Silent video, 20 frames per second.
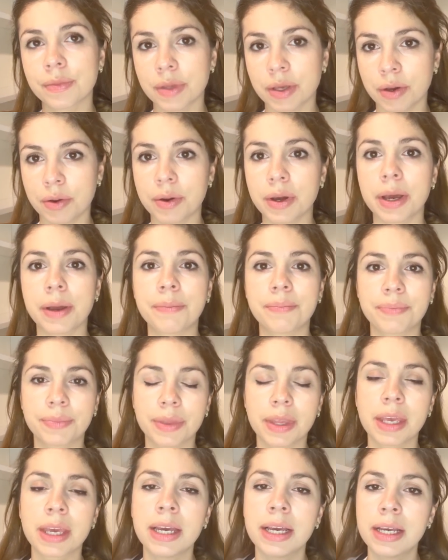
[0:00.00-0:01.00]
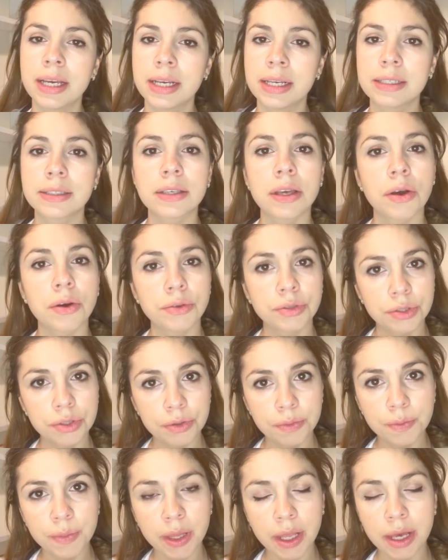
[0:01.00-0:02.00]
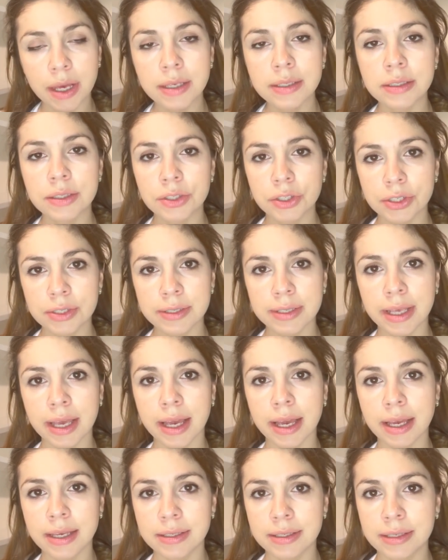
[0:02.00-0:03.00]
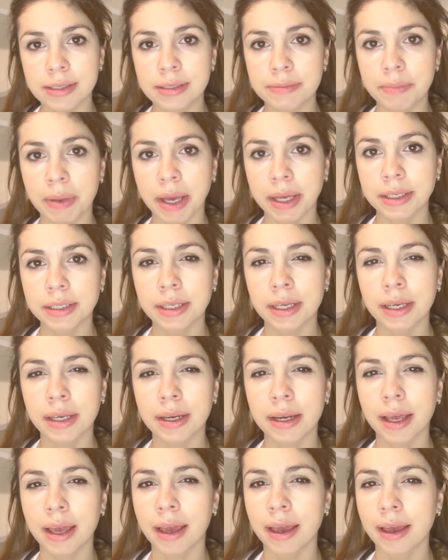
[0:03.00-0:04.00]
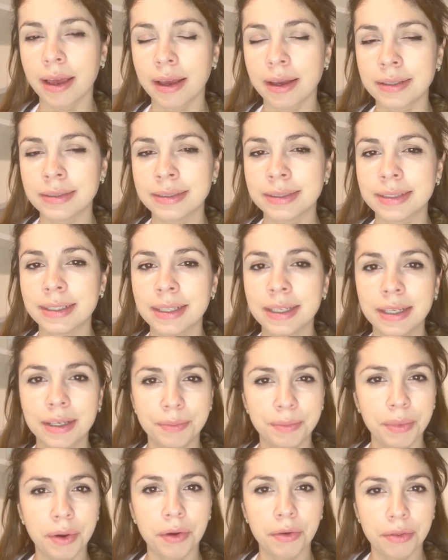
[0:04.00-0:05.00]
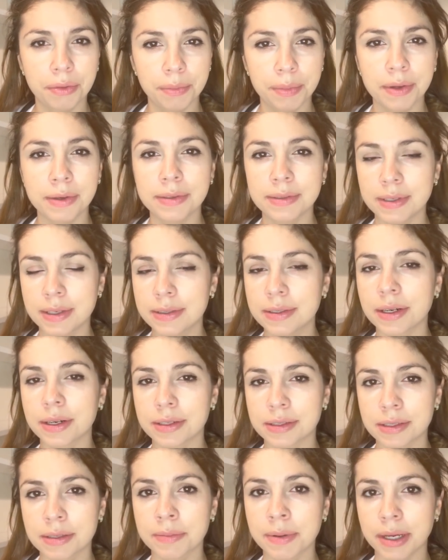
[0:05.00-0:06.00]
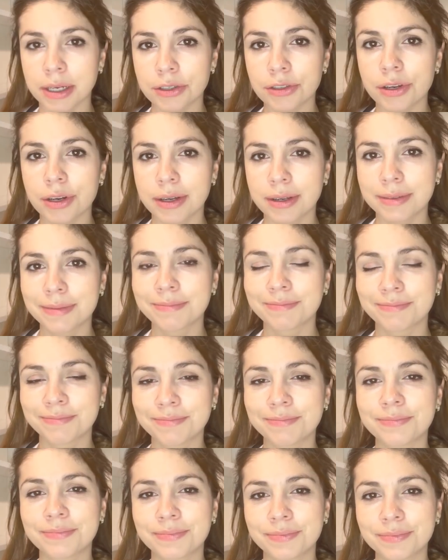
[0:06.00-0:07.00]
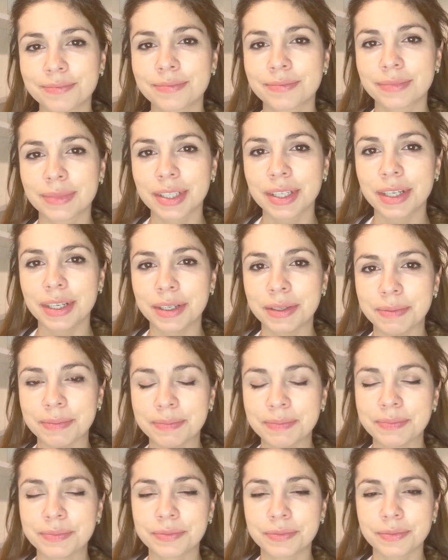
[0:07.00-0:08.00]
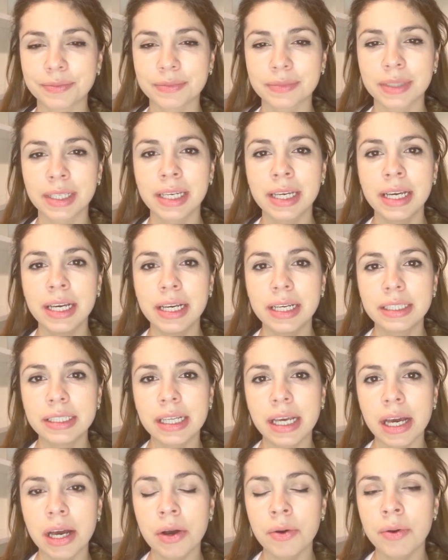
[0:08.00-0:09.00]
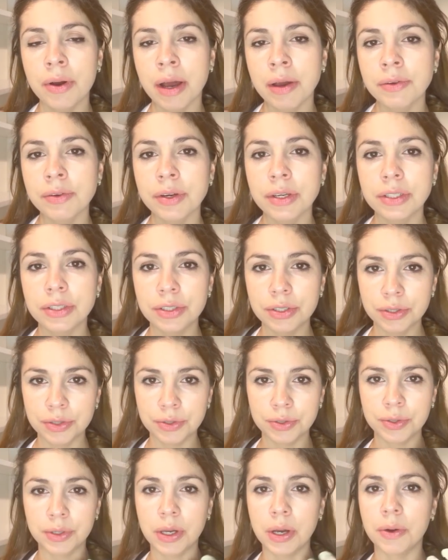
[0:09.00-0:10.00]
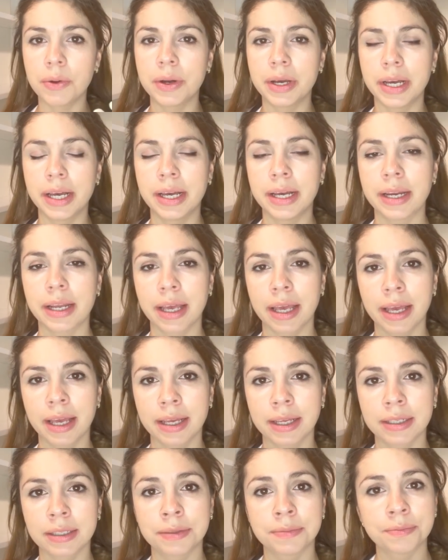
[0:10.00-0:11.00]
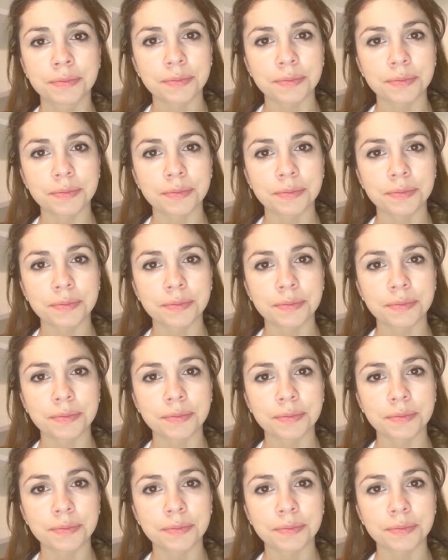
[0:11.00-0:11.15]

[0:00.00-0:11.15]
Okay. So 2 plus, just like I suspected, and both pulses are symmetric. Good. Now I'm going to go ahead and